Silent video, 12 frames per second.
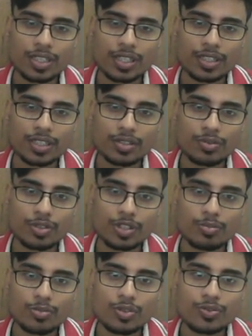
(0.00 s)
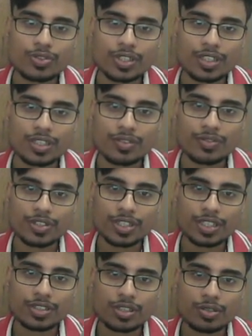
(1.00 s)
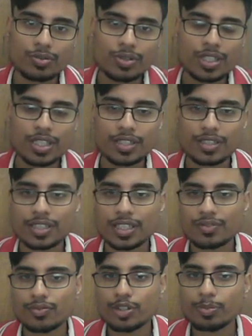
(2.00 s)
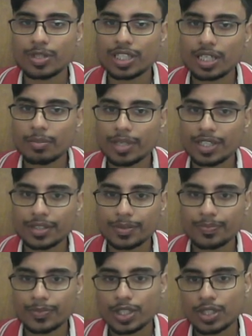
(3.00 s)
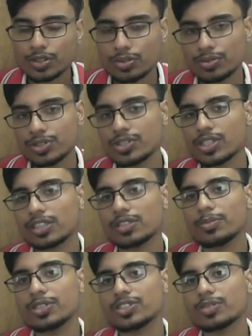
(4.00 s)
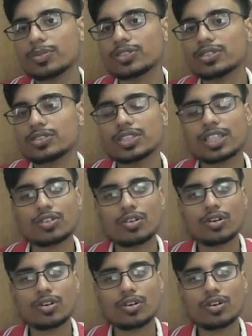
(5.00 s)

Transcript: and then queen moves, and then we take the queen, and that would be a mate. So these are the basic puzzles that